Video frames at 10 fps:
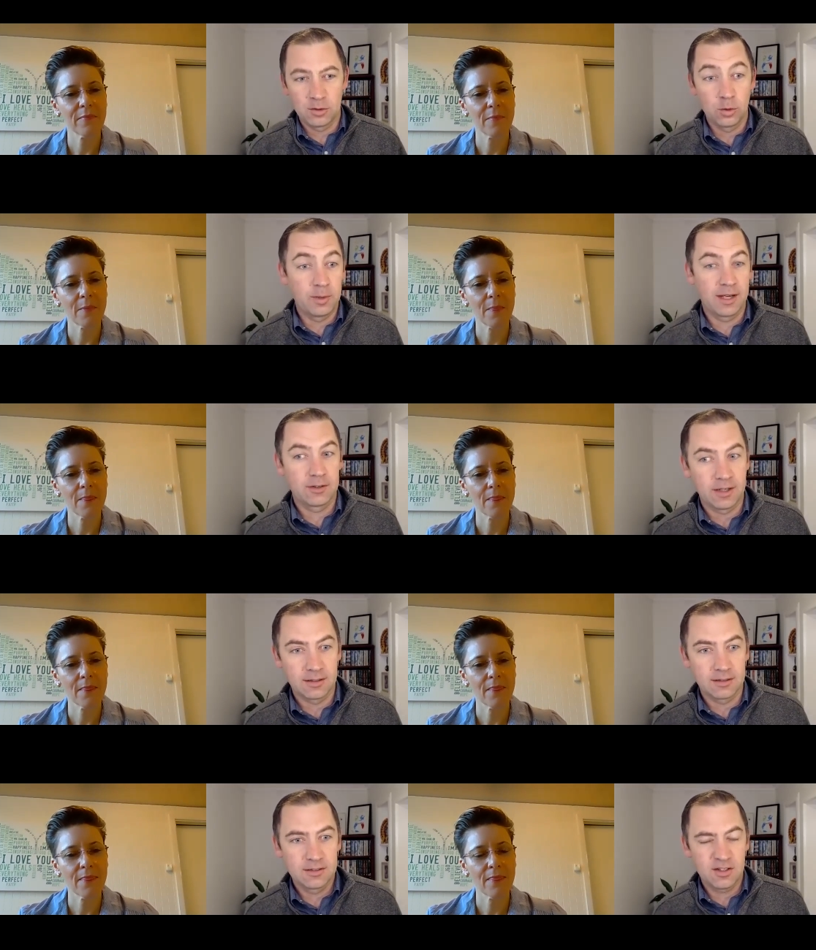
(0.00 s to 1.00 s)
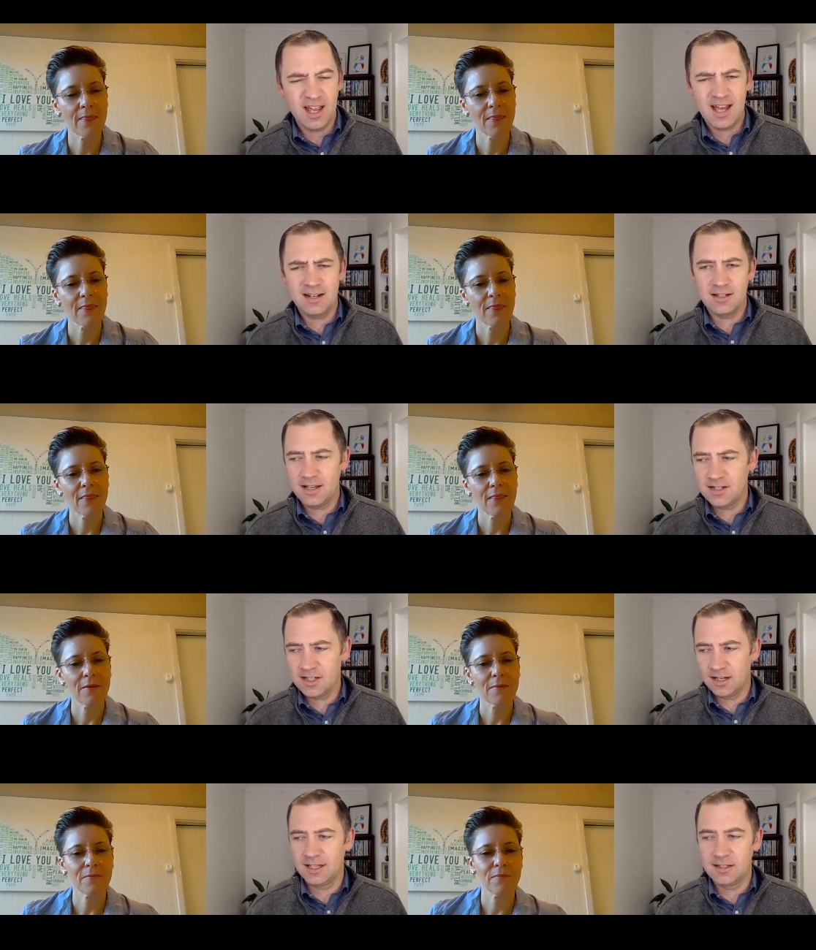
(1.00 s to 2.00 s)
Speaker 1: your background. So, how did how did
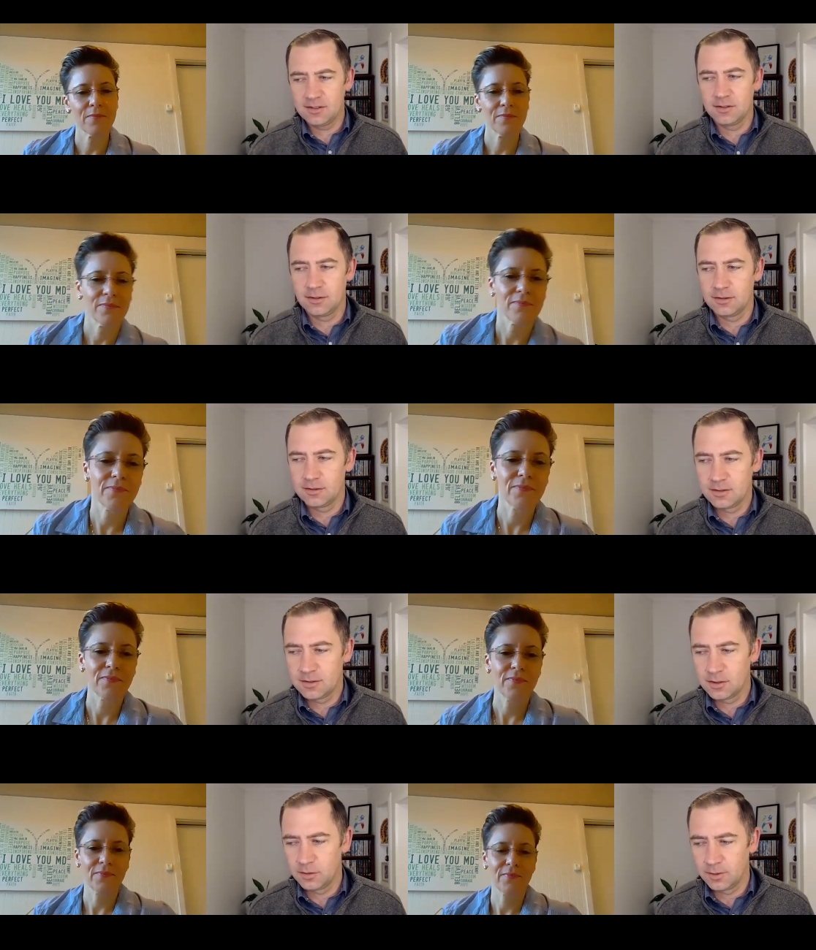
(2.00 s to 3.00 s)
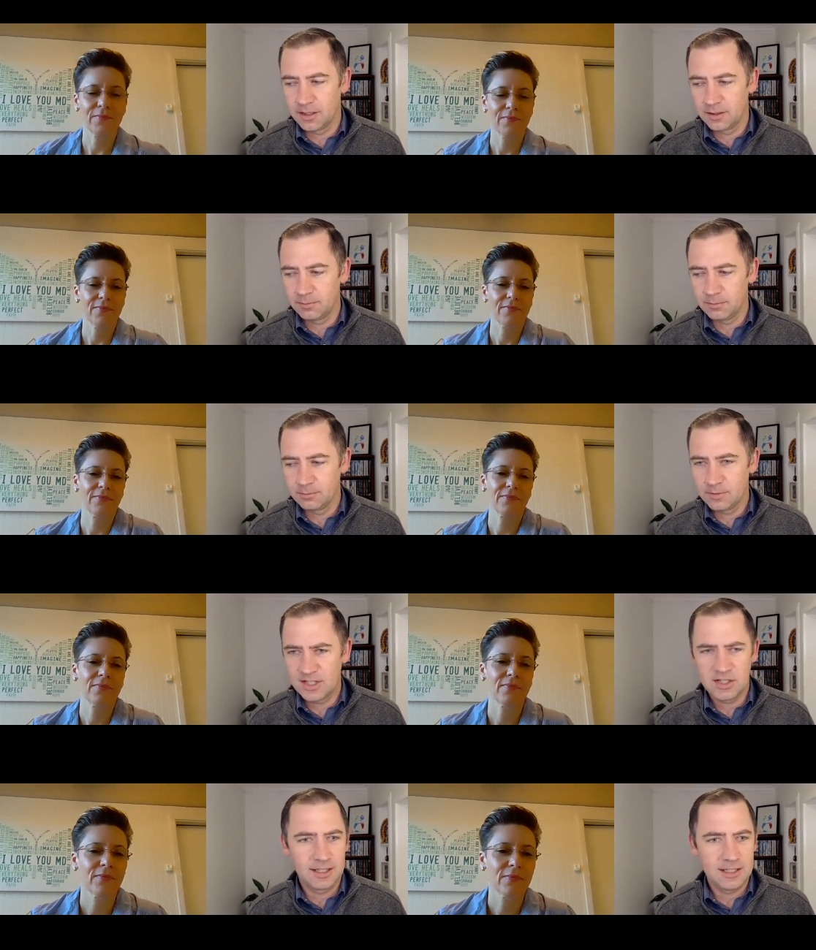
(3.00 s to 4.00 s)
you get into to um,
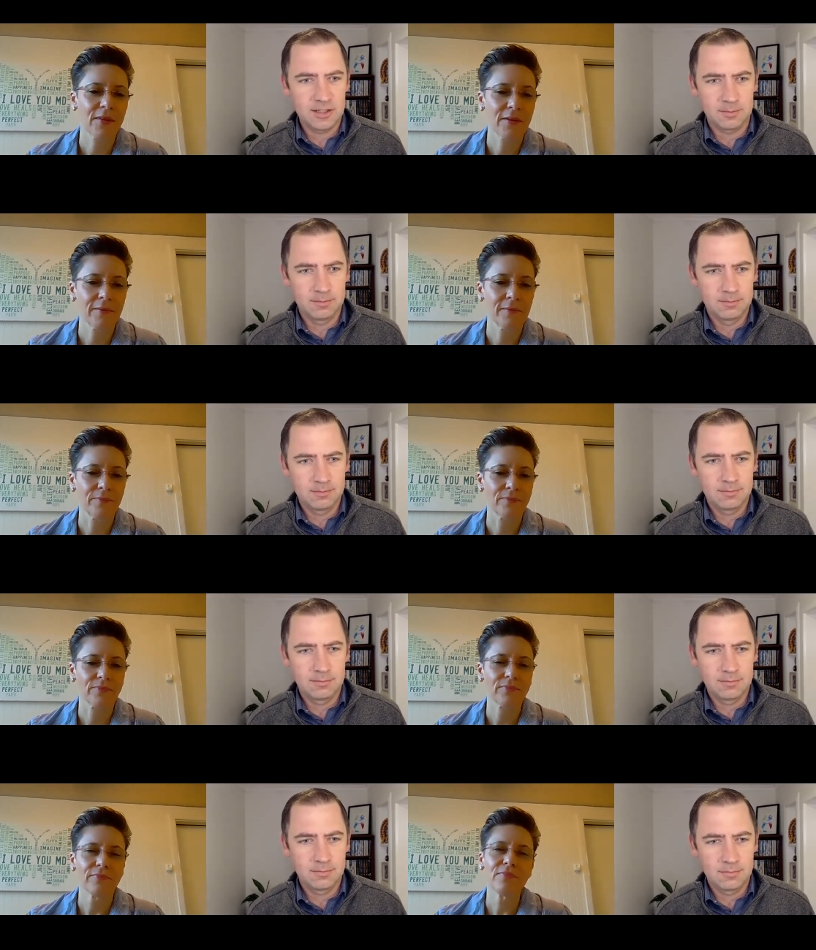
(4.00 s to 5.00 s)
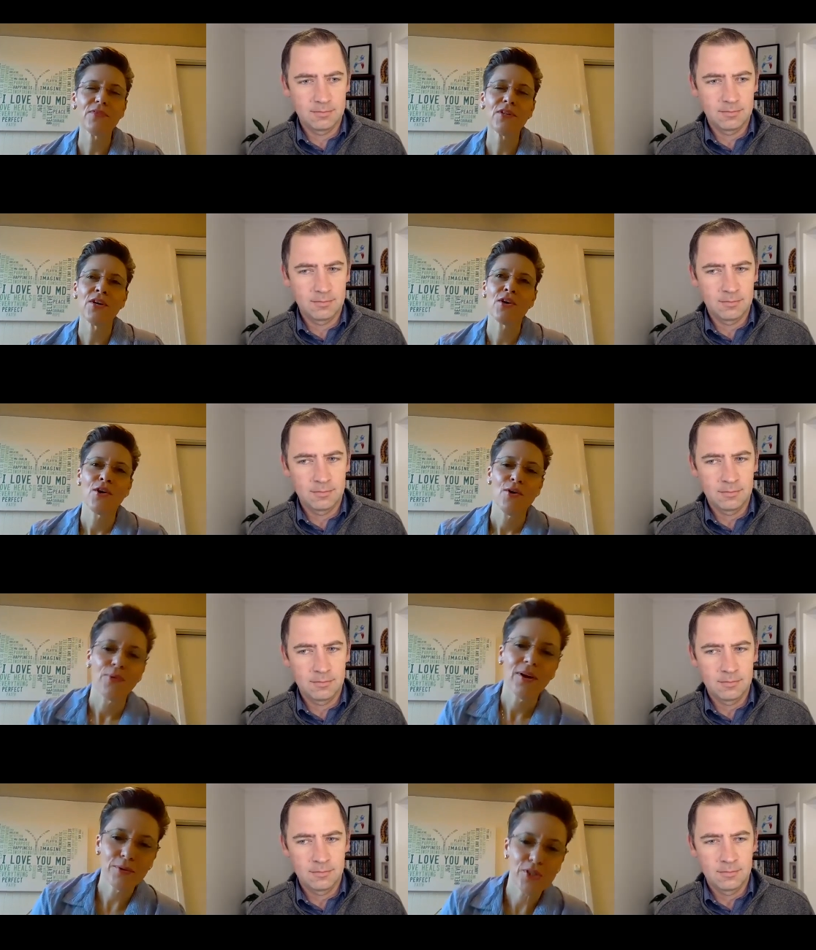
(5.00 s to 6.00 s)
teaching leadership?
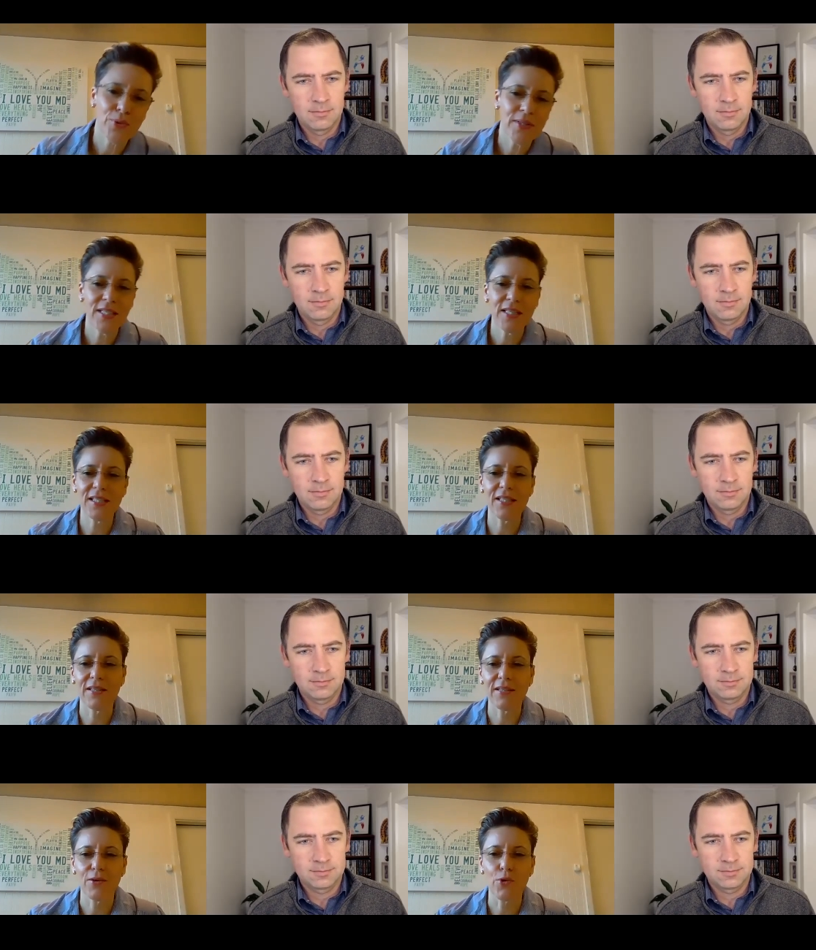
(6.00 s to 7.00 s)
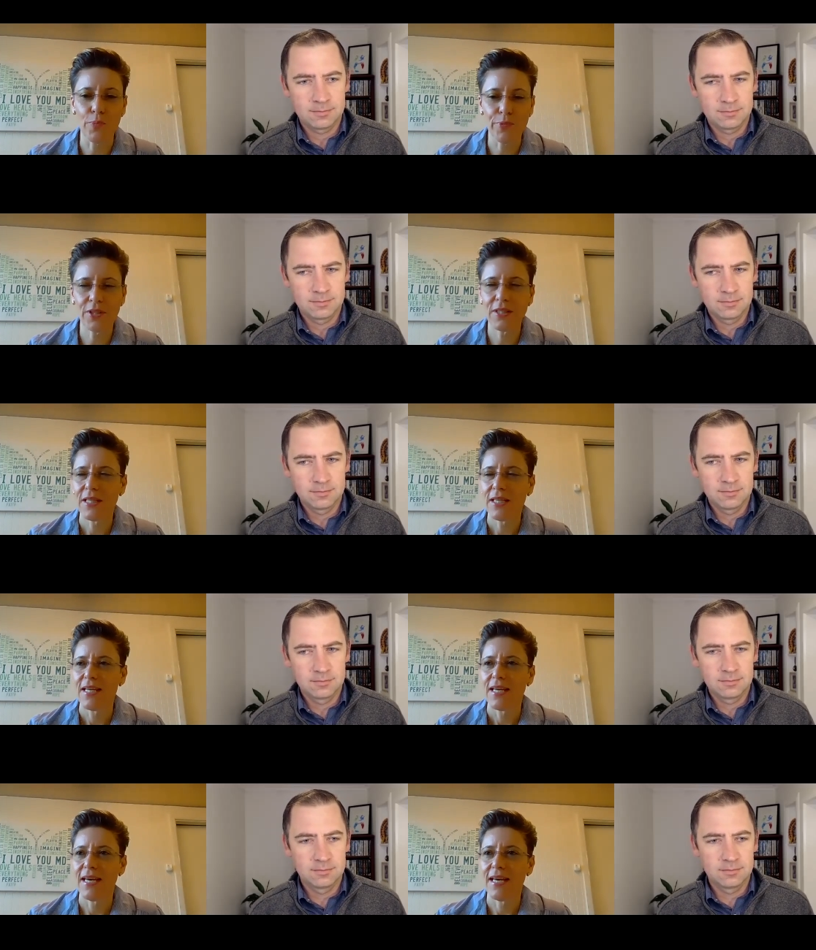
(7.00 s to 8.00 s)
Speaker 2: Well, I was 20 years in corporate,
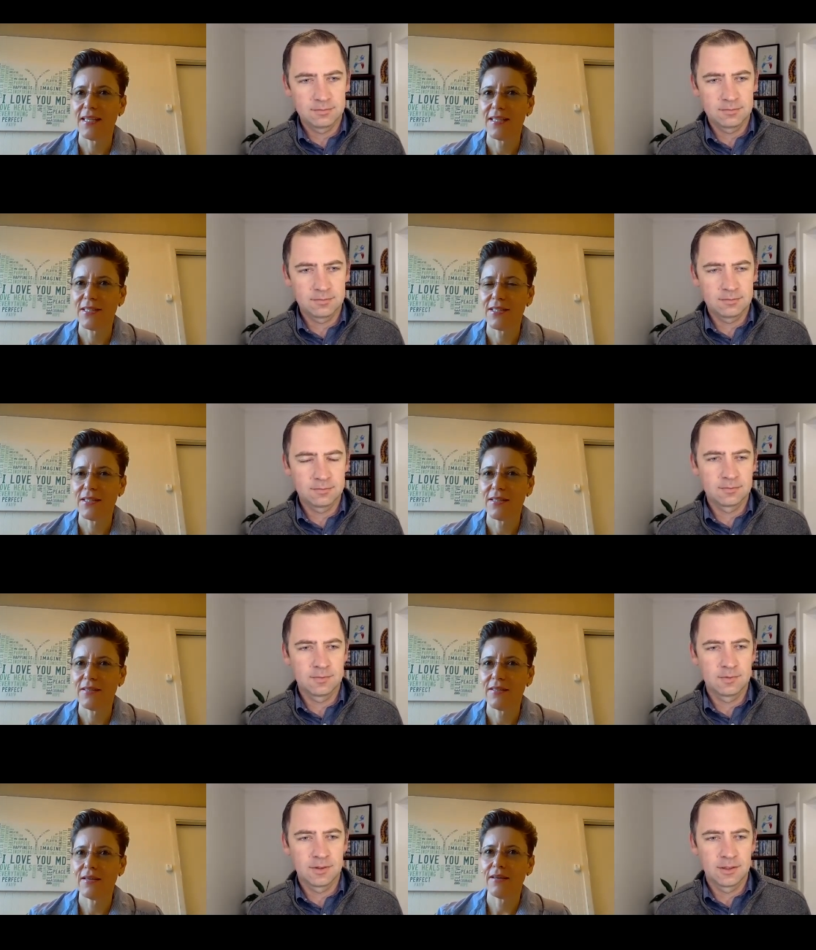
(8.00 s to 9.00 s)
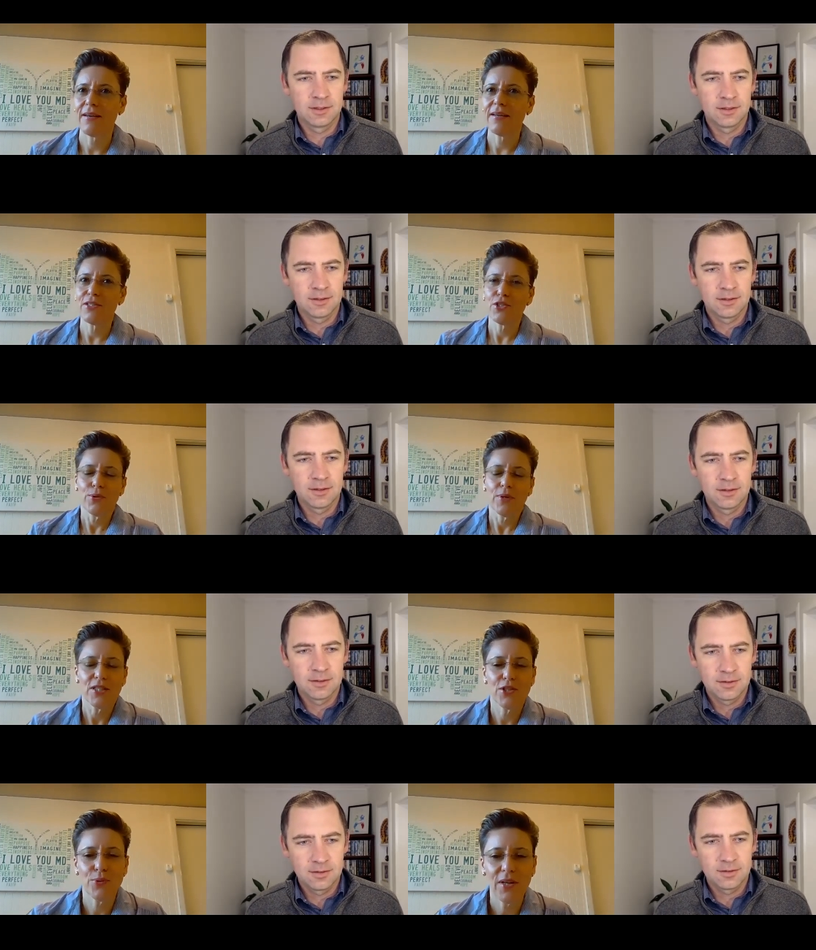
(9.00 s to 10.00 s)
and in
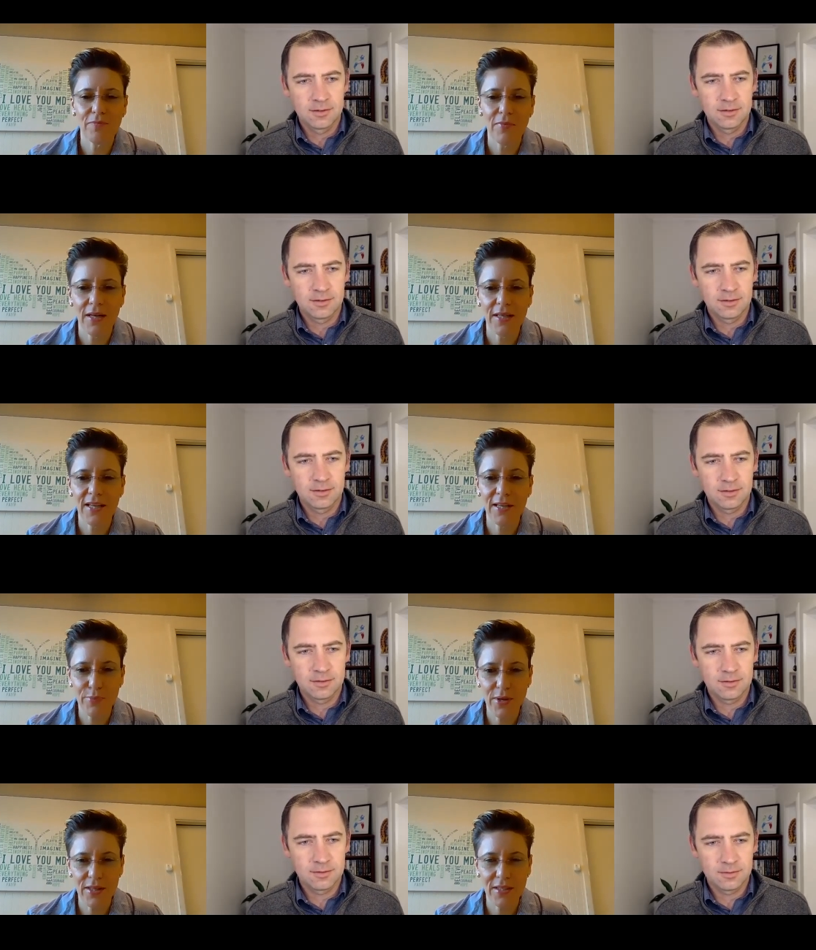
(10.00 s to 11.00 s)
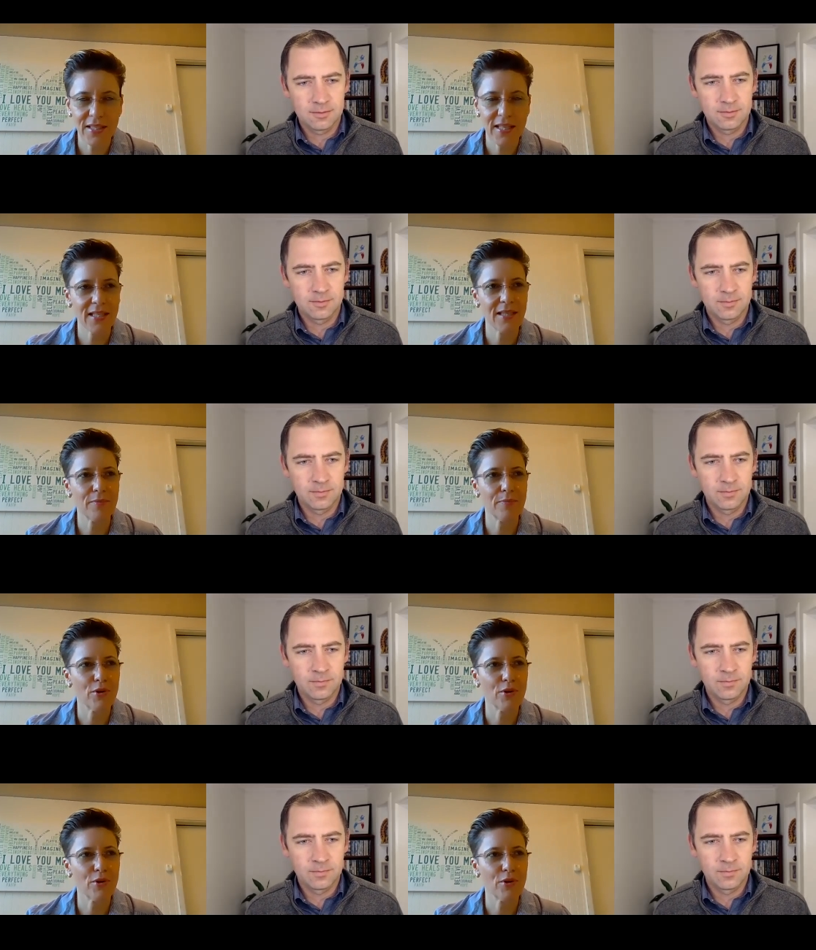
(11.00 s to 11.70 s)
2012, my younger brother sadly